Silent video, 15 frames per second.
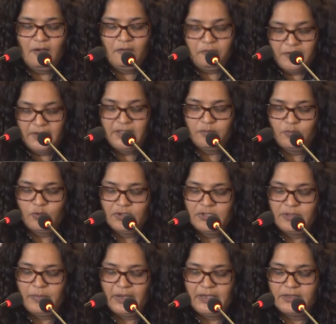Furthermore,
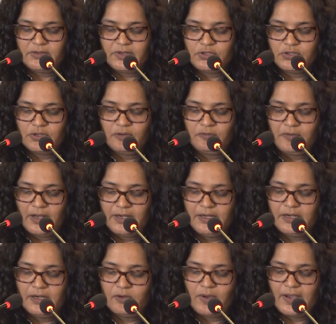the penetration of RE
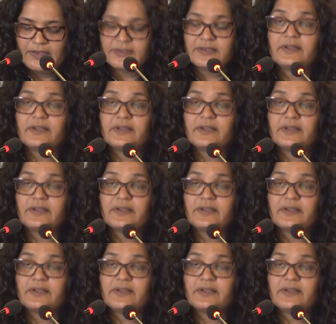requires